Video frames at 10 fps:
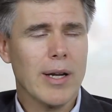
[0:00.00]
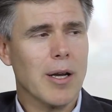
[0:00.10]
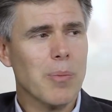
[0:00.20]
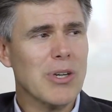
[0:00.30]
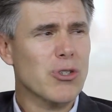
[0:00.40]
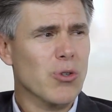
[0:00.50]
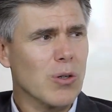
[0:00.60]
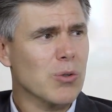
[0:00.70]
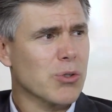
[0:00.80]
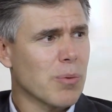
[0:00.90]
do companies
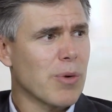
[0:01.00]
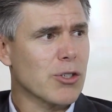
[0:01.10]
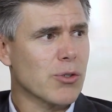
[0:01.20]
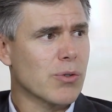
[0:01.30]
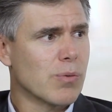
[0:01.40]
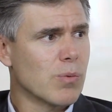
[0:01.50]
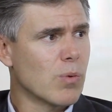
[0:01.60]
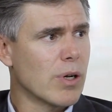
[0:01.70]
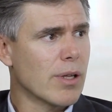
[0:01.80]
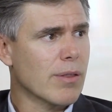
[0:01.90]
struggle so much
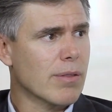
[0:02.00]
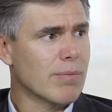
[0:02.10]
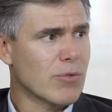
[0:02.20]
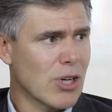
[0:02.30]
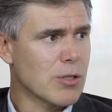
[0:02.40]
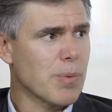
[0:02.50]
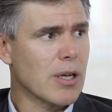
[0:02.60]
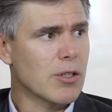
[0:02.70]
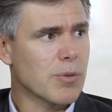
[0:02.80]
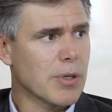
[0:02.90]
with change
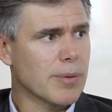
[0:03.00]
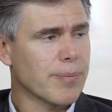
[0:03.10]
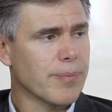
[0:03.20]
management?